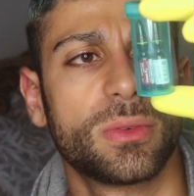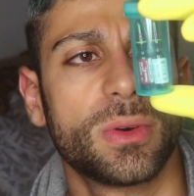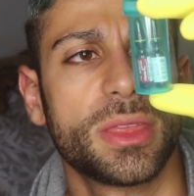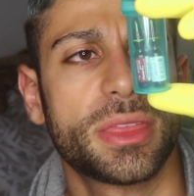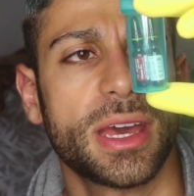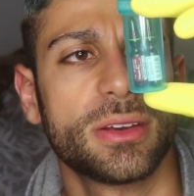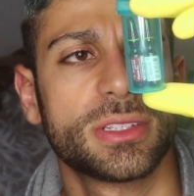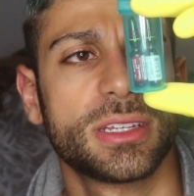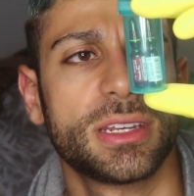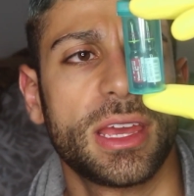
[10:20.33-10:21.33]
one
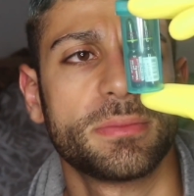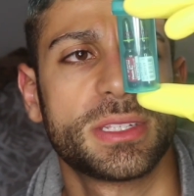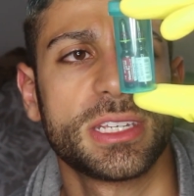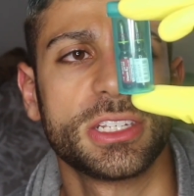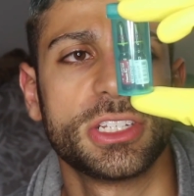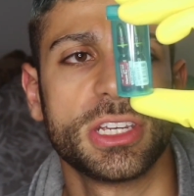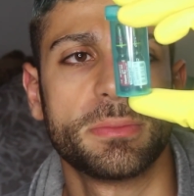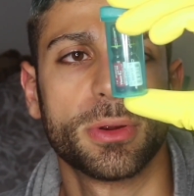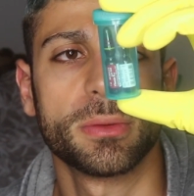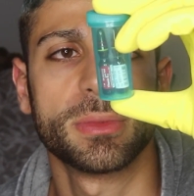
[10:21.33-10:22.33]
thousand M C G
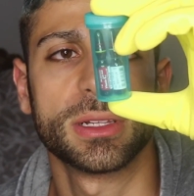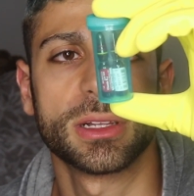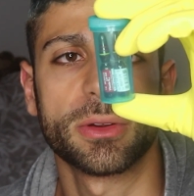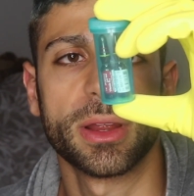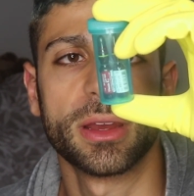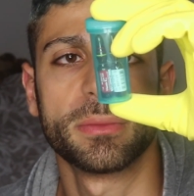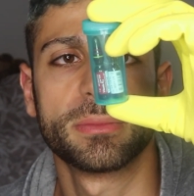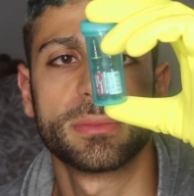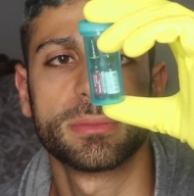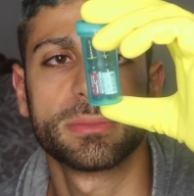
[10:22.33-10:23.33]
per milligram,
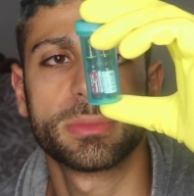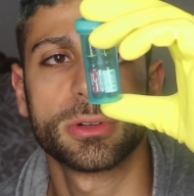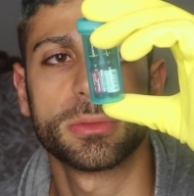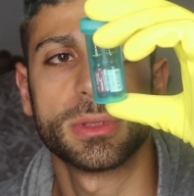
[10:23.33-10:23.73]
per